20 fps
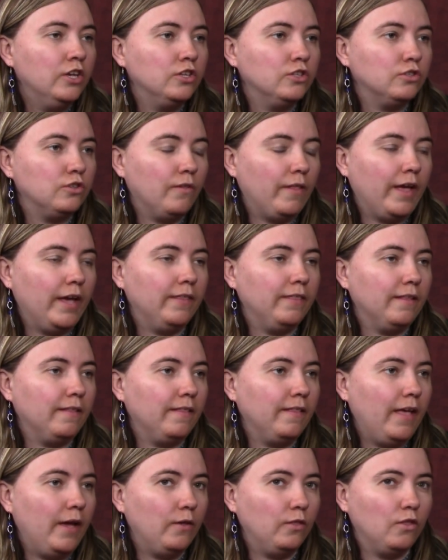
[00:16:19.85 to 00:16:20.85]
so that
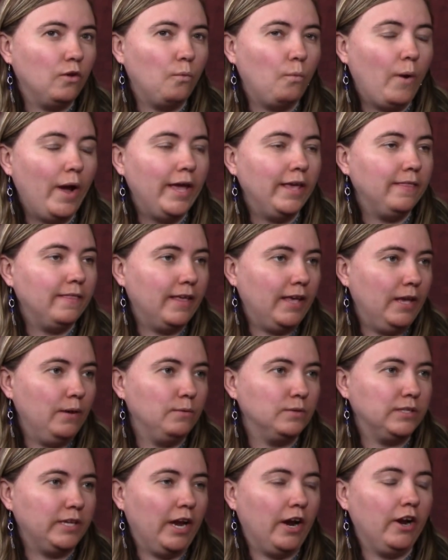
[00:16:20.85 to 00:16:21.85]
the weight that he
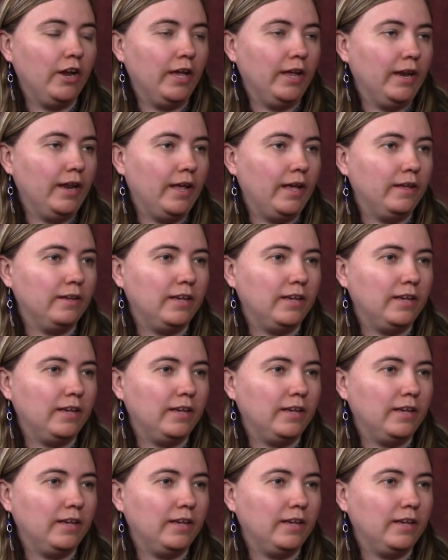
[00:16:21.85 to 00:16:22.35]
was carrying it,